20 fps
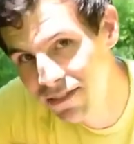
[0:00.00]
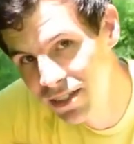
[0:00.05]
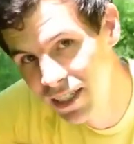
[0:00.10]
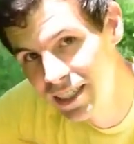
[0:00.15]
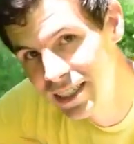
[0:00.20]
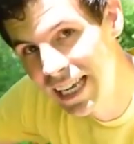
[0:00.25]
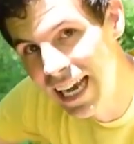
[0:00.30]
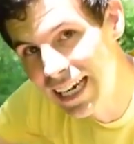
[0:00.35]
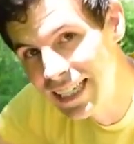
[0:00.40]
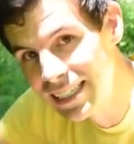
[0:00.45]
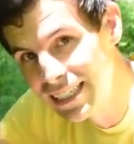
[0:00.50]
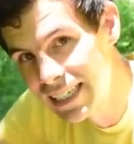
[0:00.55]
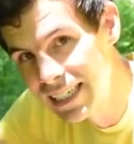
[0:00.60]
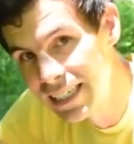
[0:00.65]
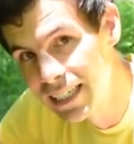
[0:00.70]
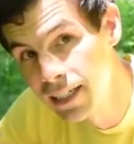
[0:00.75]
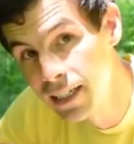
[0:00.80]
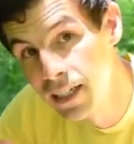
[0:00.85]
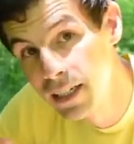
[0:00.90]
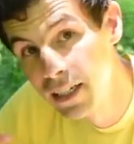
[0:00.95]
of
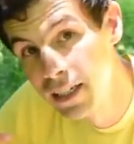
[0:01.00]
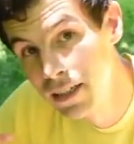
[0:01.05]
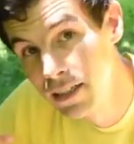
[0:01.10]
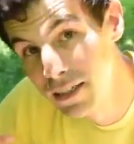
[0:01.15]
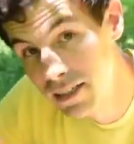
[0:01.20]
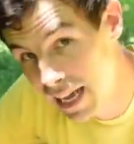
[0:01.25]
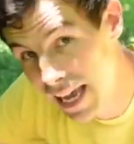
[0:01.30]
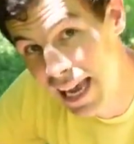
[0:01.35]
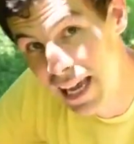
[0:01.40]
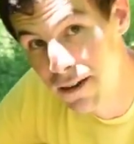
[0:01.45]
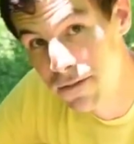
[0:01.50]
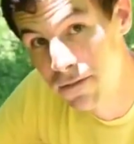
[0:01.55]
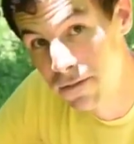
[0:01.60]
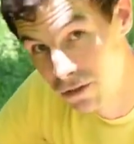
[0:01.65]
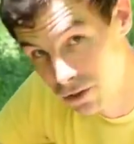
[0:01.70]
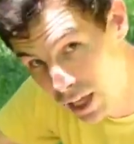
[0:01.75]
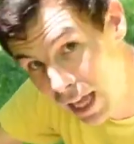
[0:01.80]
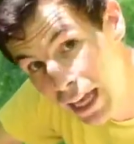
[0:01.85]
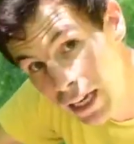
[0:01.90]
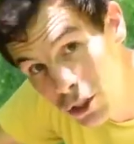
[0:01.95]
detecting dead
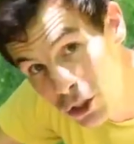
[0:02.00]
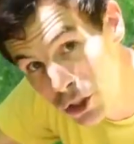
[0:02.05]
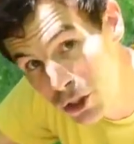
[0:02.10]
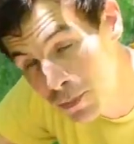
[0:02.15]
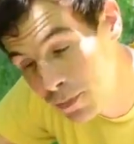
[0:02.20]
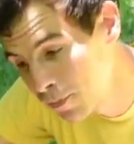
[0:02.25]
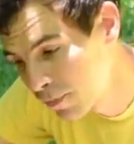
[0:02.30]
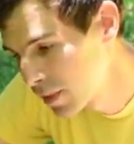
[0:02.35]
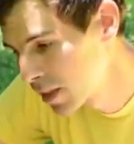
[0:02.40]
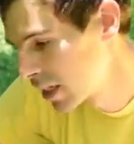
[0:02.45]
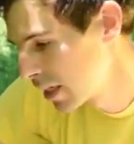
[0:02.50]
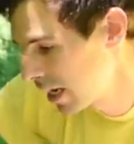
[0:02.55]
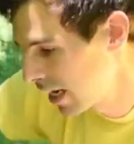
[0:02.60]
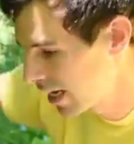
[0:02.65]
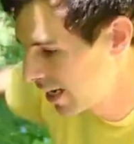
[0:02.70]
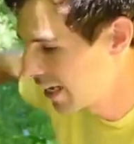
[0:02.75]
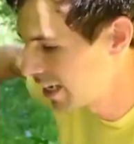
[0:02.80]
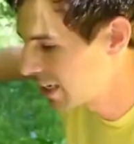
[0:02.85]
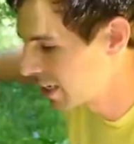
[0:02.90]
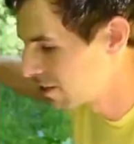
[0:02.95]
flesh,
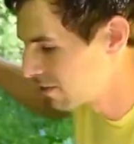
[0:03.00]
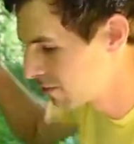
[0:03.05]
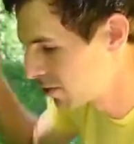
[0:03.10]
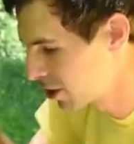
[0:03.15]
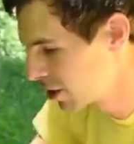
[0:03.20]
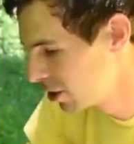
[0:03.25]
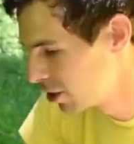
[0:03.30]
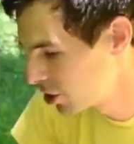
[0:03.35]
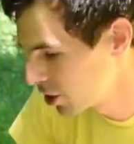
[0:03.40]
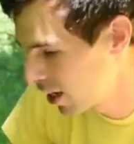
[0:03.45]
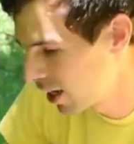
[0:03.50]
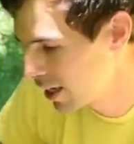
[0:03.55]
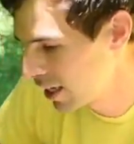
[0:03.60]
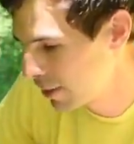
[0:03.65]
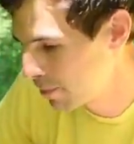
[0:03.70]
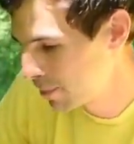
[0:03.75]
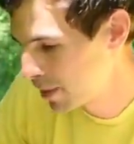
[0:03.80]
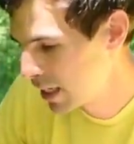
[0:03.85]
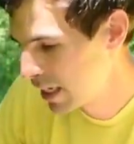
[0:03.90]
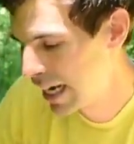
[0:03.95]
and they converge on
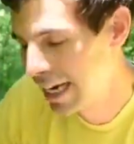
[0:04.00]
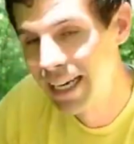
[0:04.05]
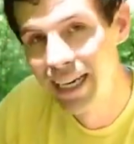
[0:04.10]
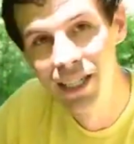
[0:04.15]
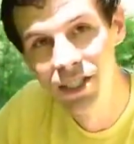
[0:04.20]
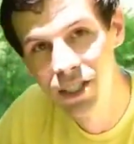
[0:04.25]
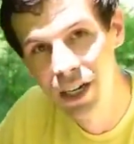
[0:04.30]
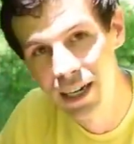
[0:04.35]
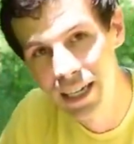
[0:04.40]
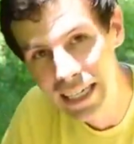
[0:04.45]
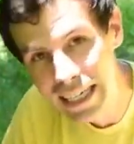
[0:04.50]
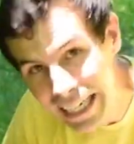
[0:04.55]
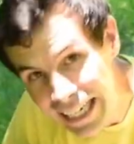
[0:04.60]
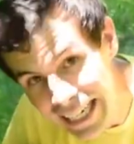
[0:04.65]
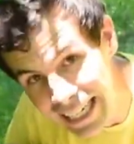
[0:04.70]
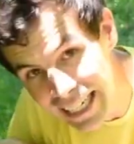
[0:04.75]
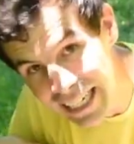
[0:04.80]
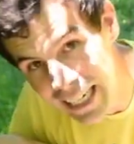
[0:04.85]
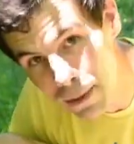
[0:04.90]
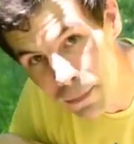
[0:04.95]
it, and they start
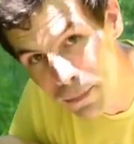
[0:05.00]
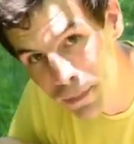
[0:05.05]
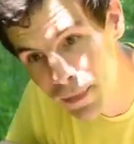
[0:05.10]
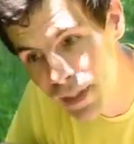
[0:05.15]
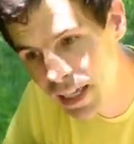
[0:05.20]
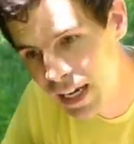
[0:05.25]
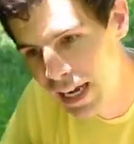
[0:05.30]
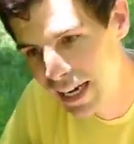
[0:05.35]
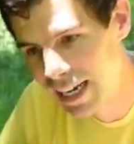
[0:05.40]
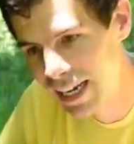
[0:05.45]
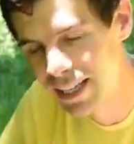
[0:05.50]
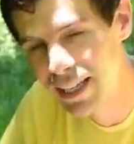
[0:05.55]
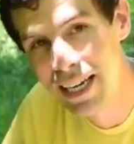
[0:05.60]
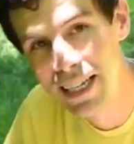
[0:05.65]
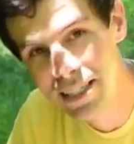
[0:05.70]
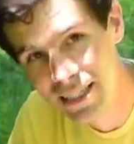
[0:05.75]
eating it, and they lay